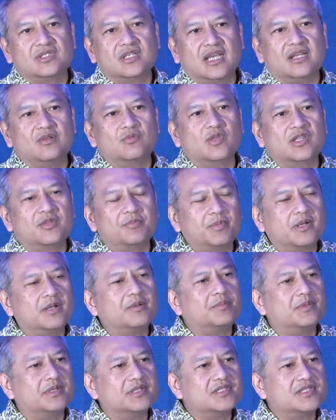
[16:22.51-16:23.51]
and with
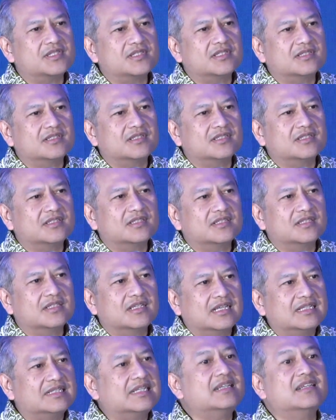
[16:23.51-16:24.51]
purpose,
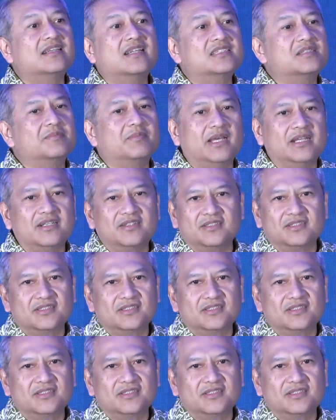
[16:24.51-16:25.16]
then it doesn't matter.